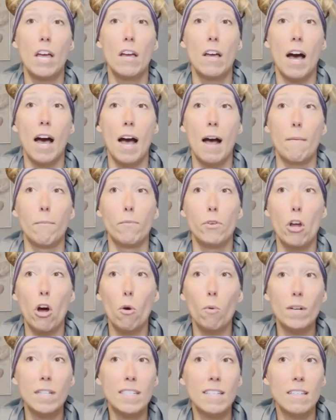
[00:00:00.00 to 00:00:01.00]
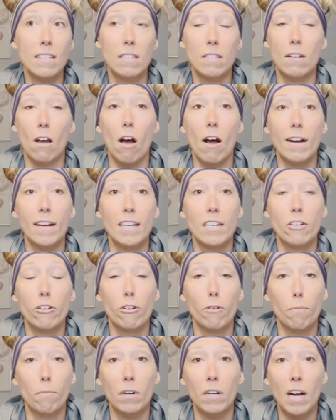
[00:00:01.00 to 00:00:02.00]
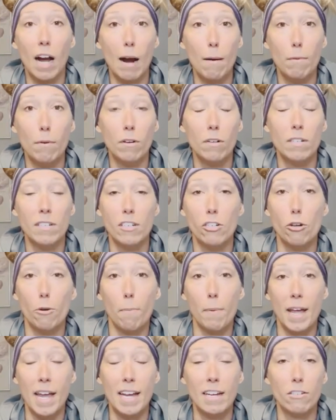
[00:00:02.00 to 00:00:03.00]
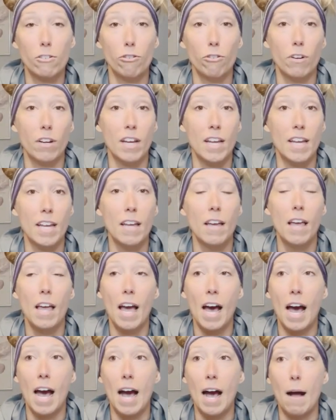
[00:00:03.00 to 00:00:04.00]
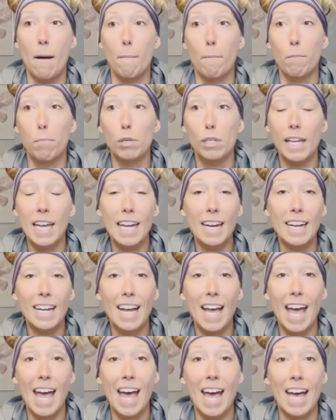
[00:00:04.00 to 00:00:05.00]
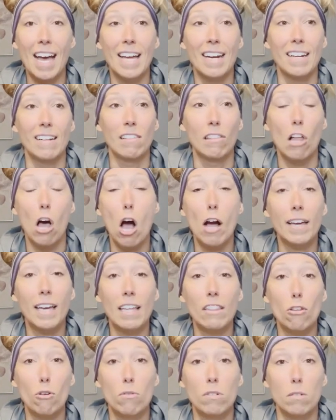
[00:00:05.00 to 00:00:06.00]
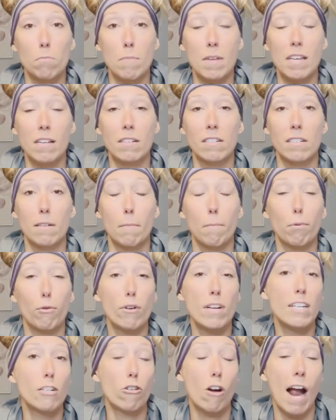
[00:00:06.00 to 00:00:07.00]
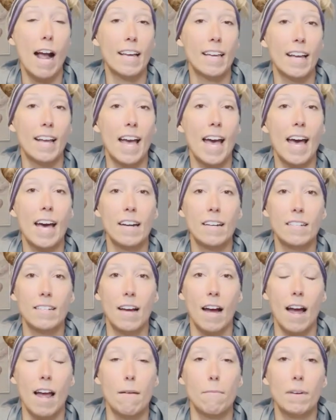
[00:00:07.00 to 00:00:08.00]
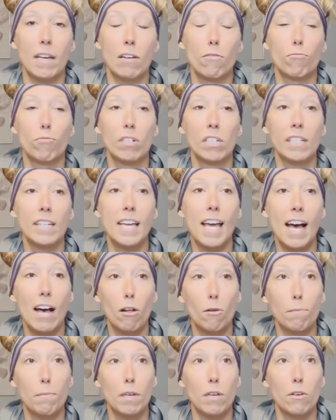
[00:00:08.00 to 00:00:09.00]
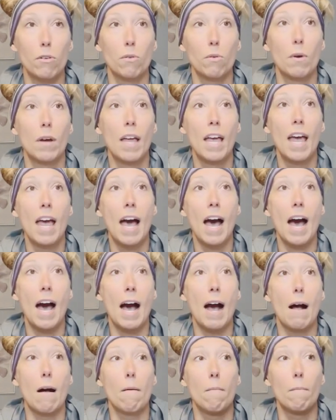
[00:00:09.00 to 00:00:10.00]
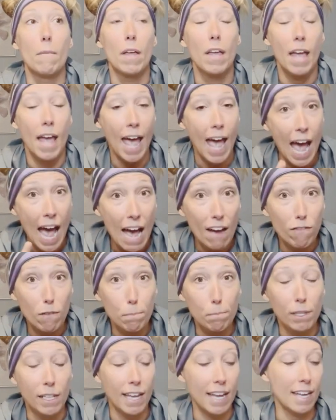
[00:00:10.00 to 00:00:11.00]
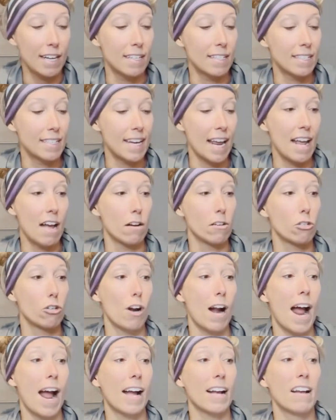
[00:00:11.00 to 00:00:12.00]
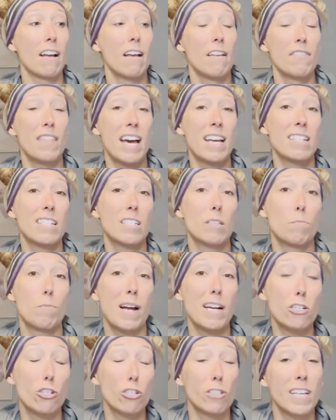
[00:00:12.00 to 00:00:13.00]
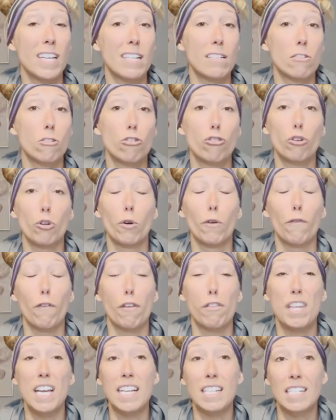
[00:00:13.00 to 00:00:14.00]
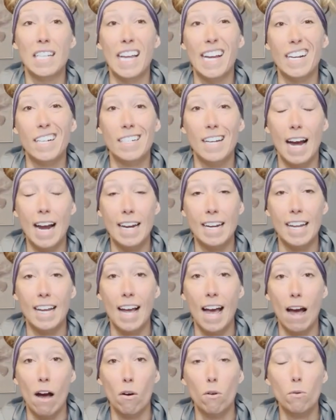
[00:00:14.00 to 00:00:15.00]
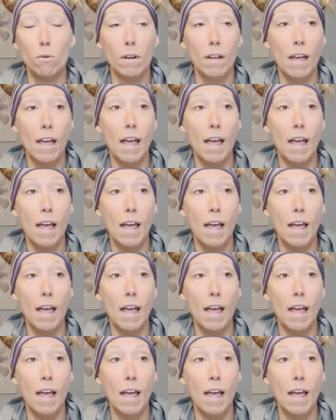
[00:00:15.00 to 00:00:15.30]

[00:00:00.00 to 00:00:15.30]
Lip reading: know what's in stock in your cupboards, in your pantry, planning ahead and logging those meals and pre-tracking ahead of time can really help you have a plan and stay on track. That especially is true for things like dining out.